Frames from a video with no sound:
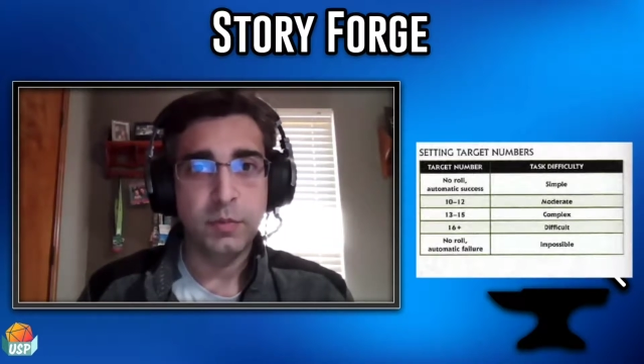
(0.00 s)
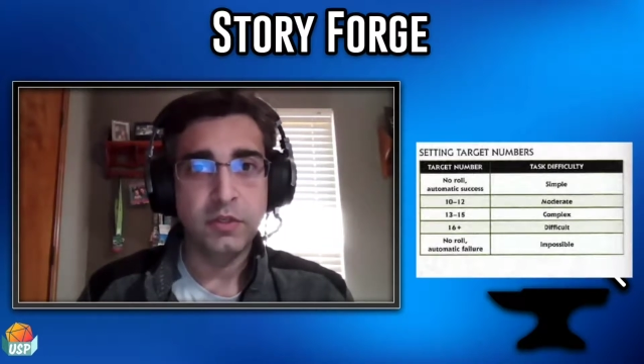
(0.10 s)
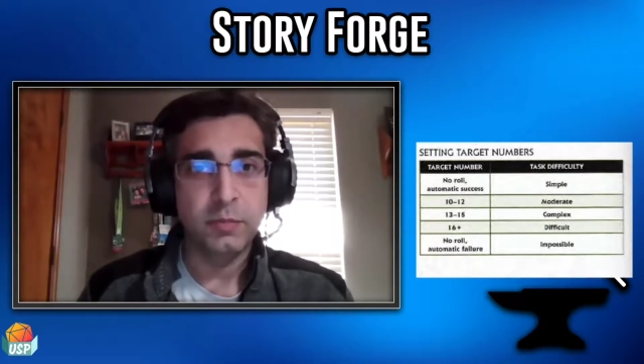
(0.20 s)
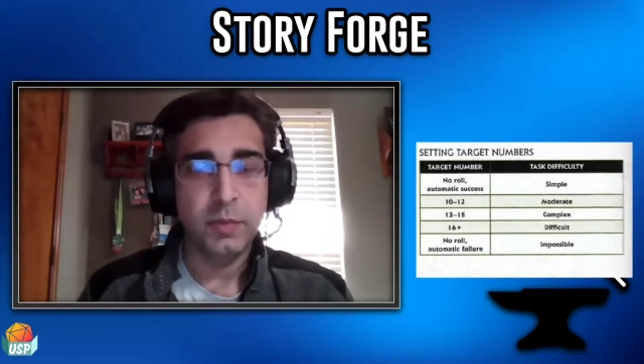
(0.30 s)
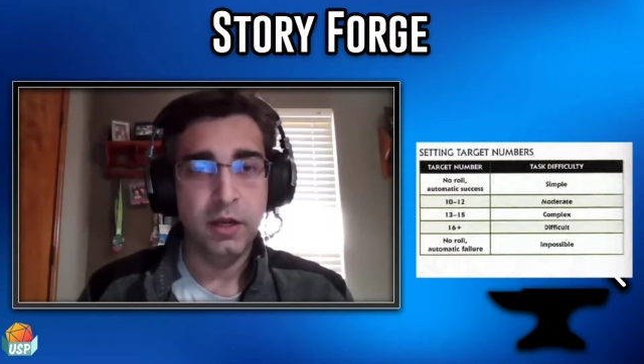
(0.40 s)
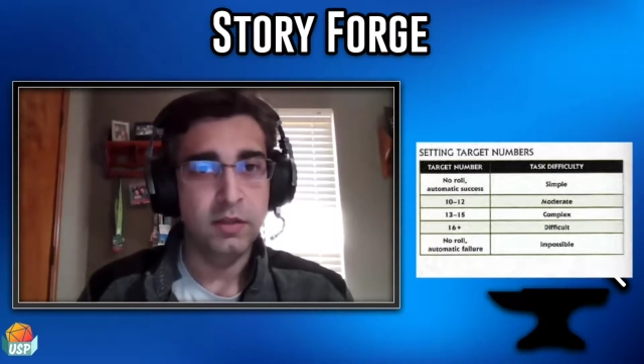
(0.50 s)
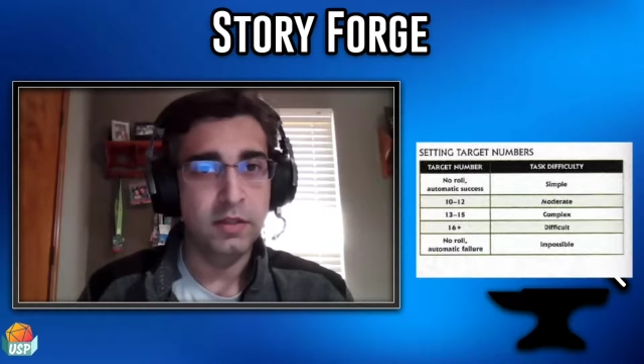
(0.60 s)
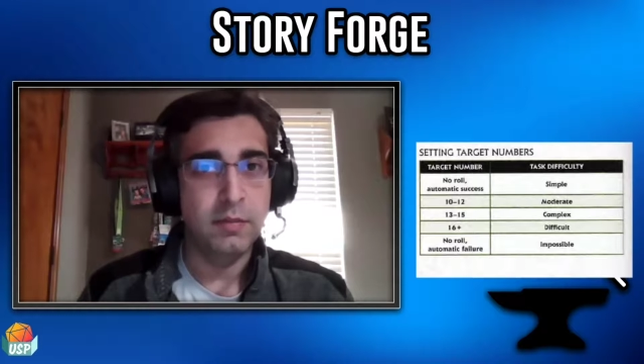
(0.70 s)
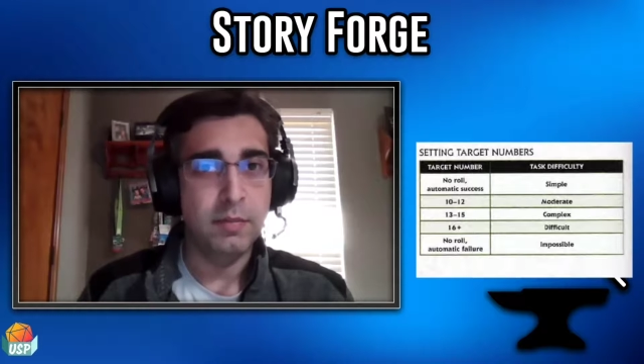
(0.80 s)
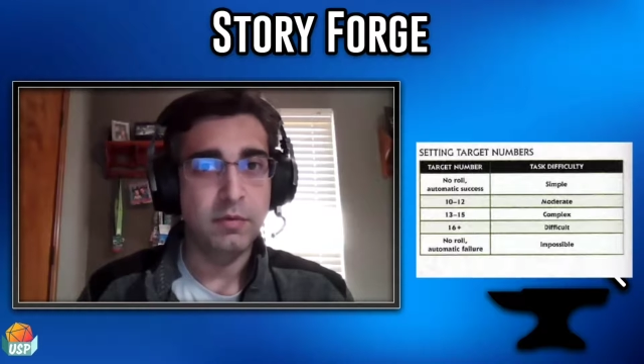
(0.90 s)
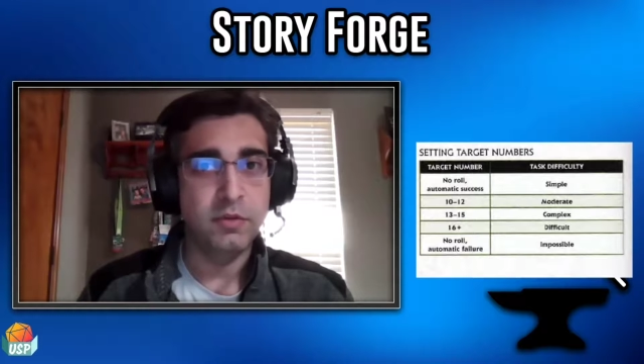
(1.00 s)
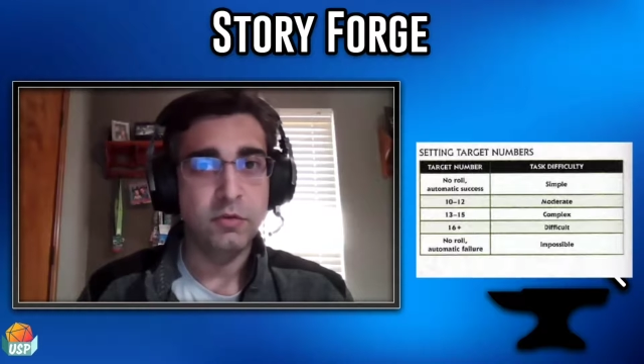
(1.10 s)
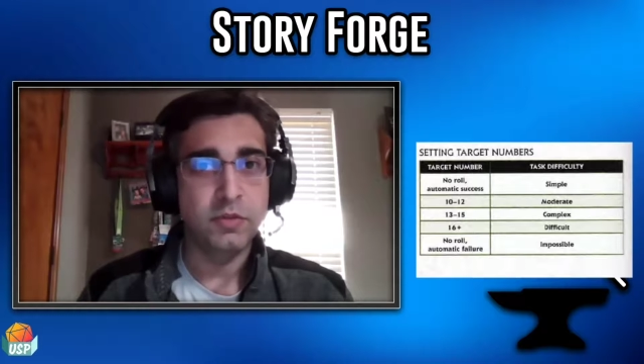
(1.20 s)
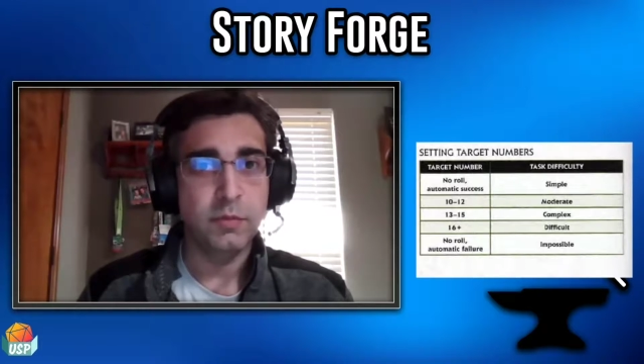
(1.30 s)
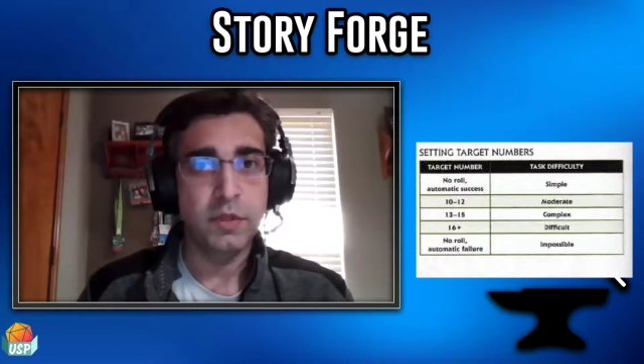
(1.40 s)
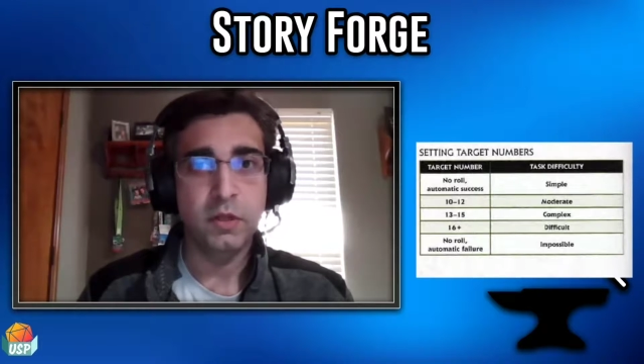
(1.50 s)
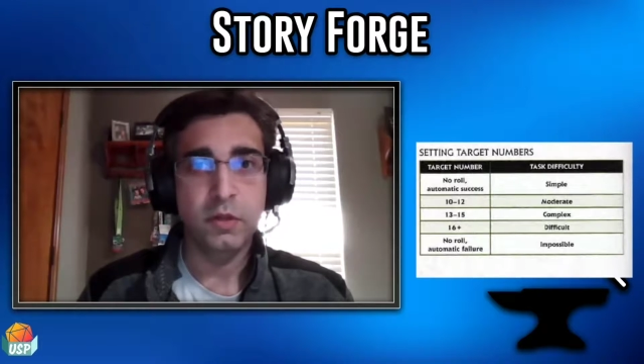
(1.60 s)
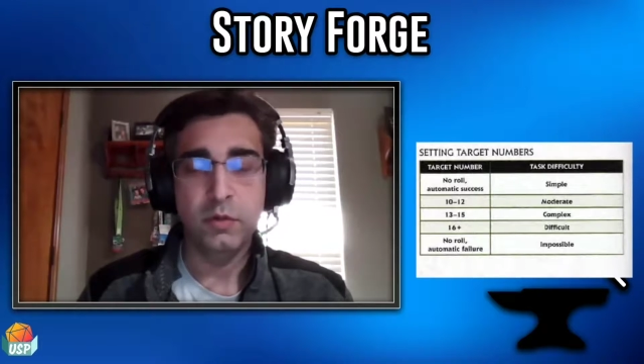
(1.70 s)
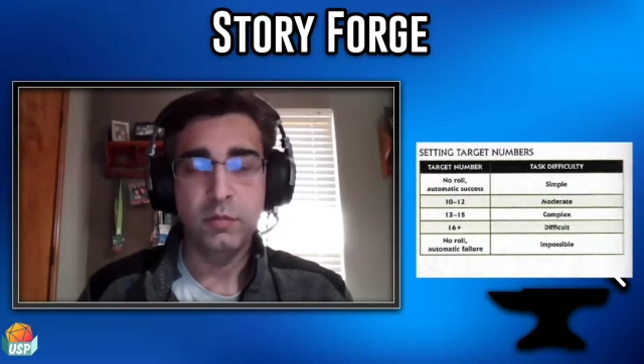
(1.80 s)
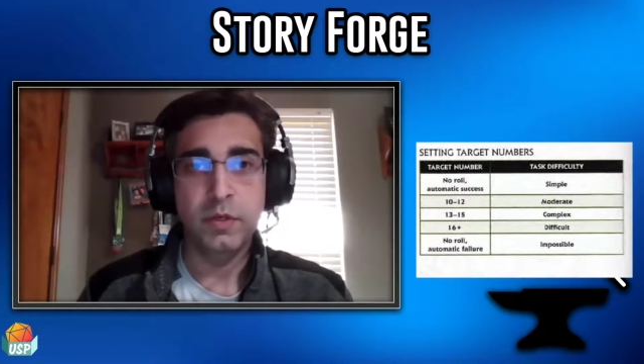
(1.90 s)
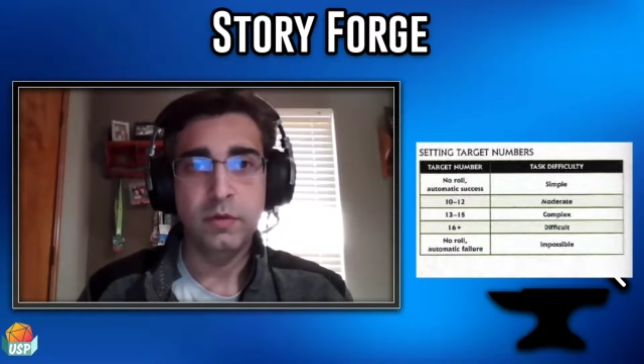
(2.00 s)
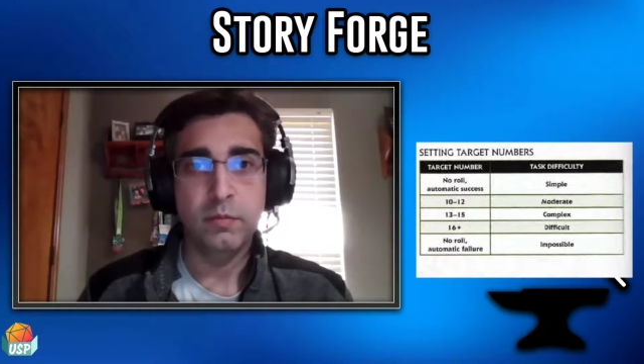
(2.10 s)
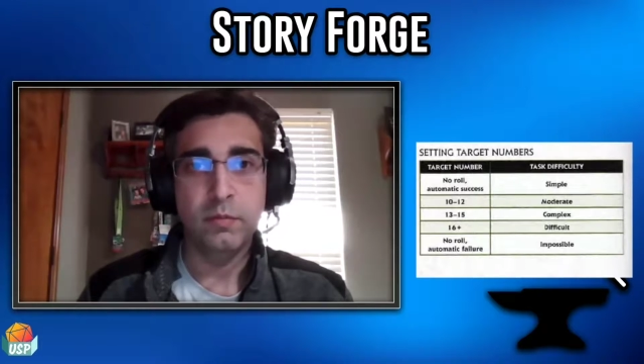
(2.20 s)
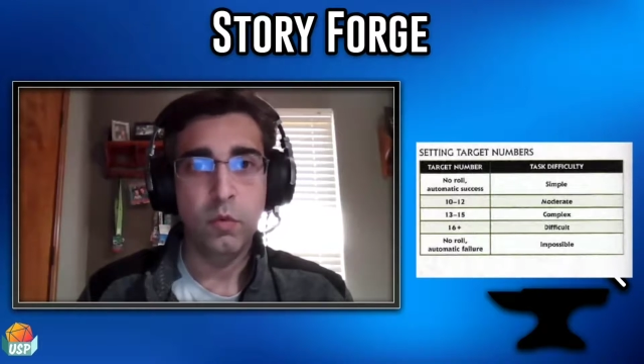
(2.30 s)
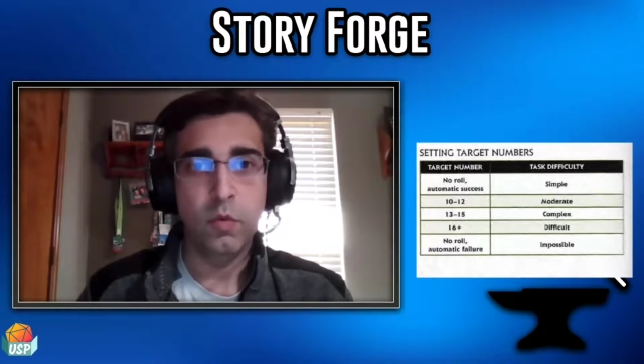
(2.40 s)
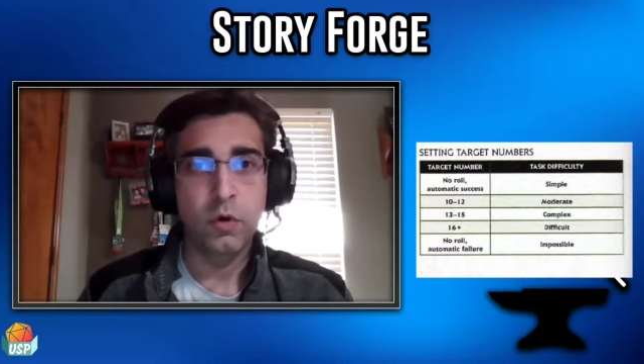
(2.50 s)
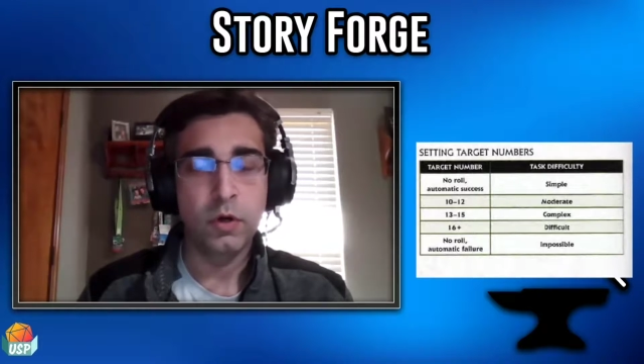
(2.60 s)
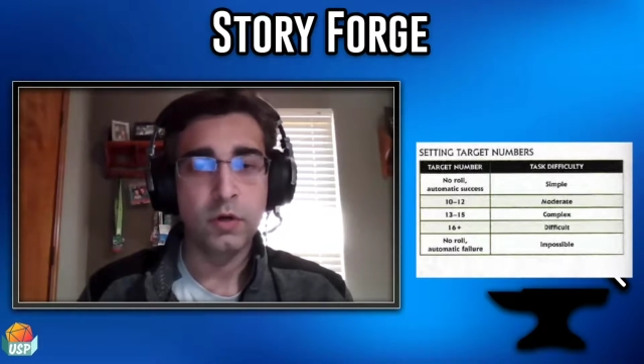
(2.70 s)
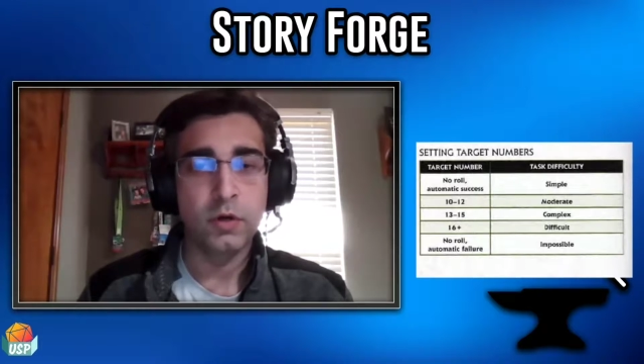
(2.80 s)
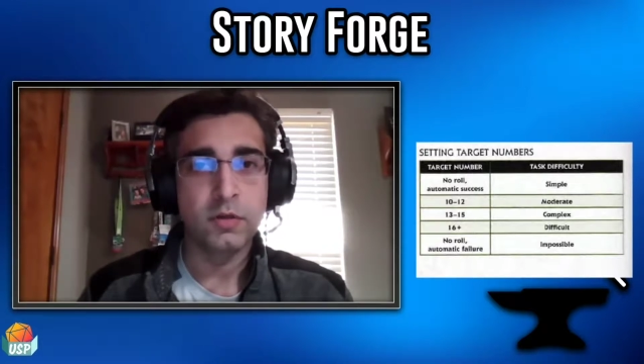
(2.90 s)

spell and then maybe do something a little bit more,